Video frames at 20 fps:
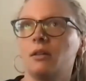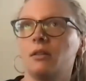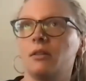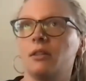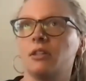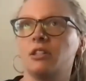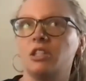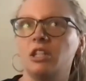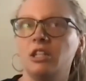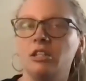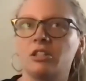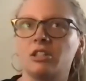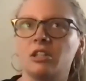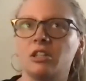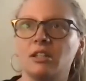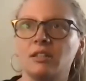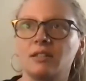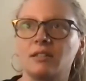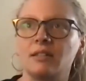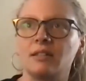the
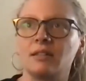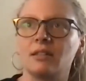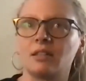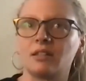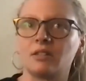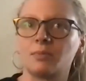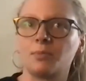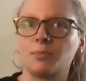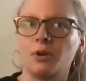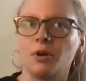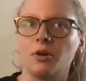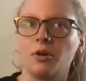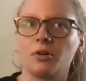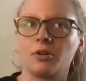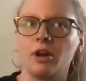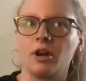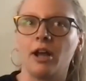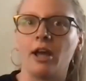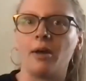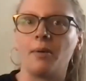teachings in this
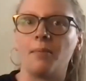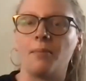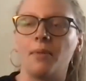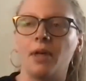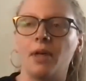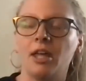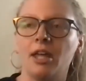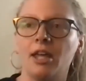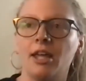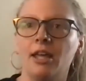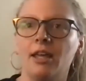program